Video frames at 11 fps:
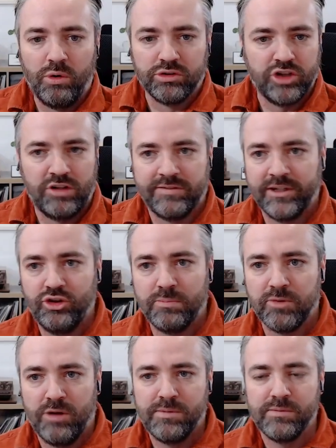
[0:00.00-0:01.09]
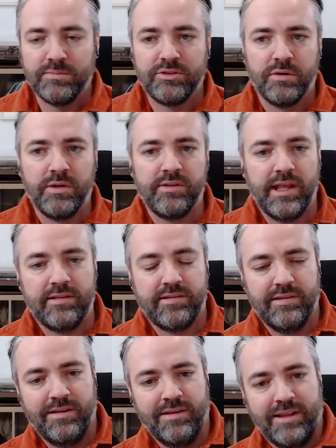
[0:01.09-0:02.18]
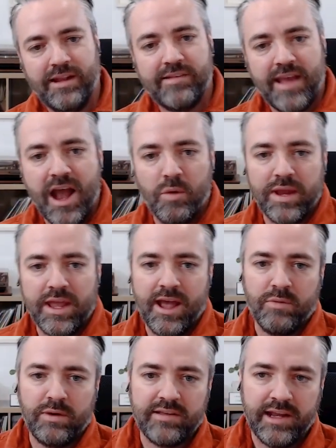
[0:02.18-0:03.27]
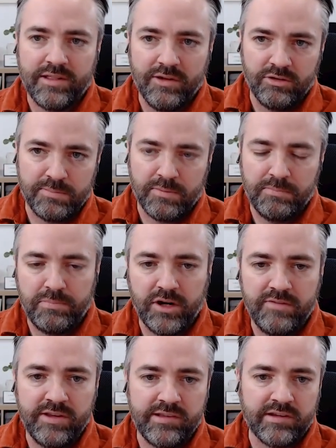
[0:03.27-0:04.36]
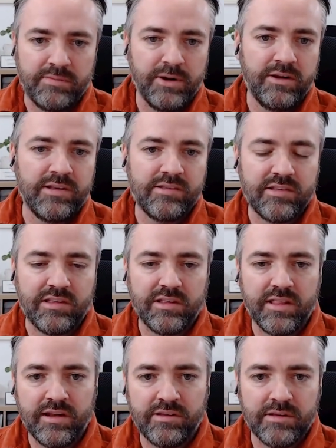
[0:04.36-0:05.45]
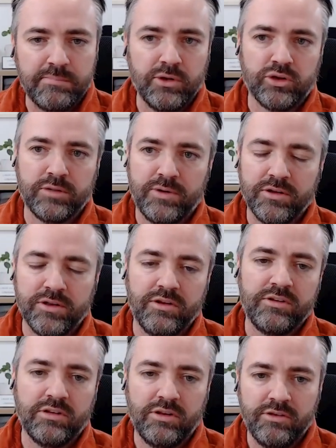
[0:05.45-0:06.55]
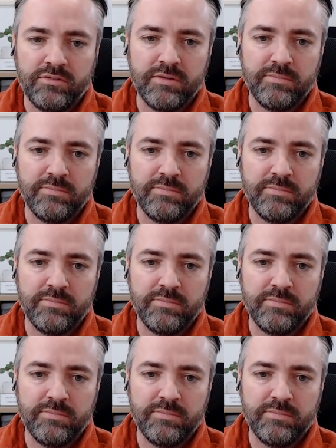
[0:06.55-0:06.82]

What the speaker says: solving new problems. So it's how we take those previous experiences and things and build upon those and learn from